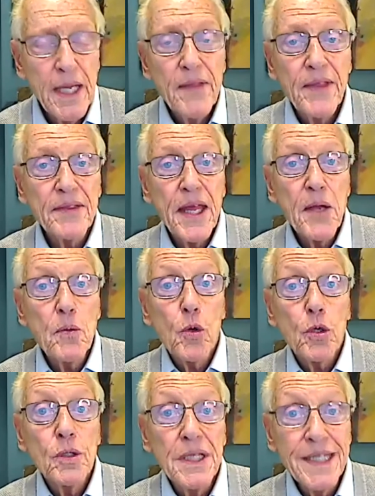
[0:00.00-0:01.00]
that they
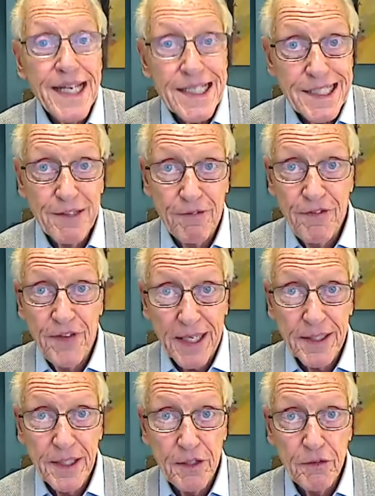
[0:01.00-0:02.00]
were less
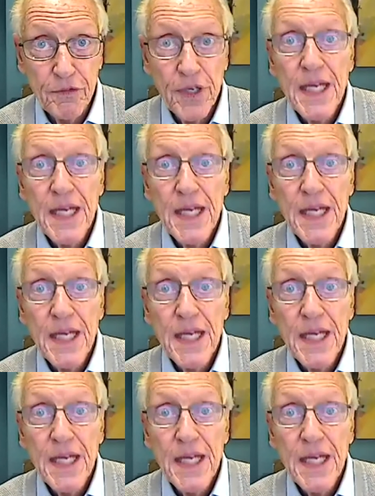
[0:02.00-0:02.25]
effective